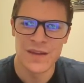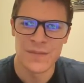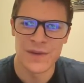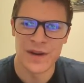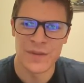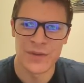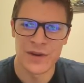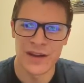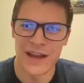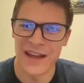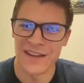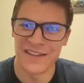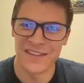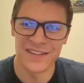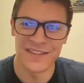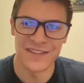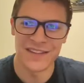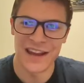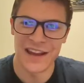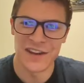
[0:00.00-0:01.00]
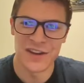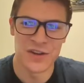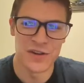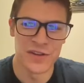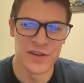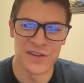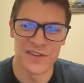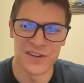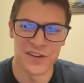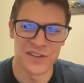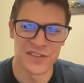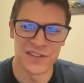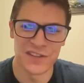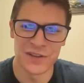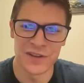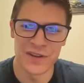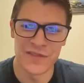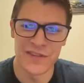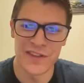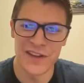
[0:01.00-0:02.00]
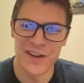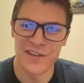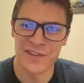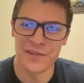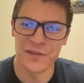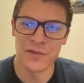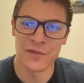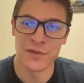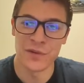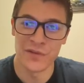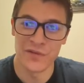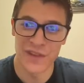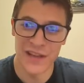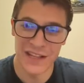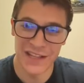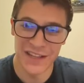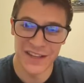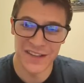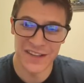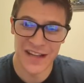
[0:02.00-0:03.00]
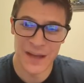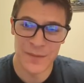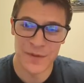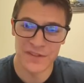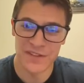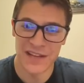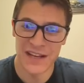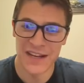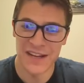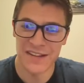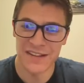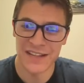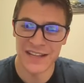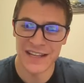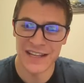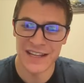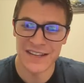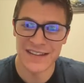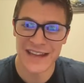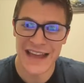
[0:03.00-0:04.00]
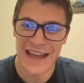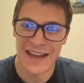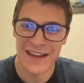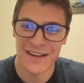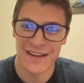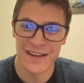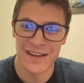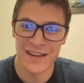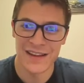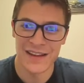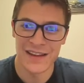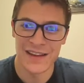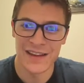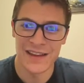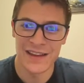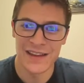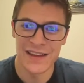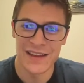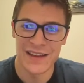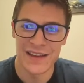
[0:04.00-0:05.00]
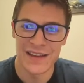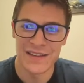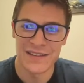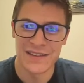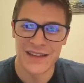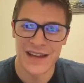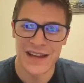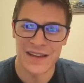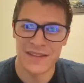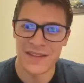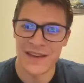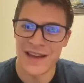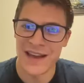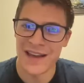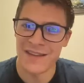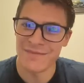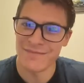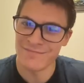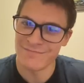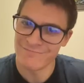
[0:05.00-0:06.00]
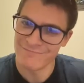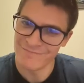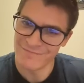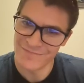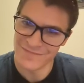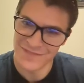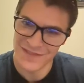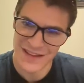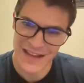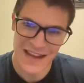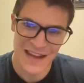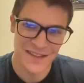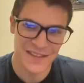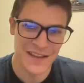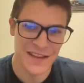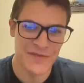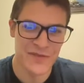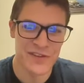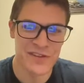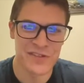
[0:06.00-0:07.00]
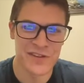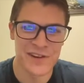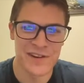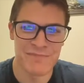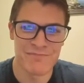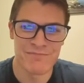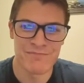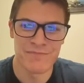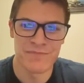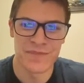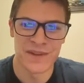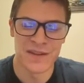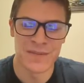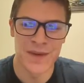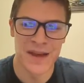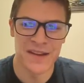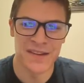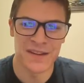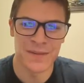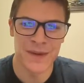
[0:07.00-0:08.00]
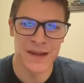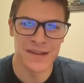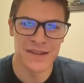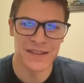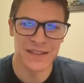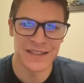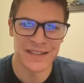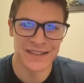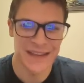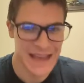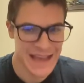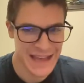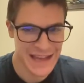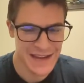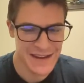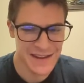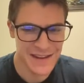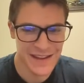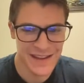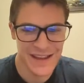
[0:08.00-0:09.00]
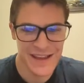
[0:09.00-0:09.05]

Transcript: But I knew there was an artillery over there, so I reveal it simultaneously and attack. Attack that. Attack the infantry. This base is basically dead.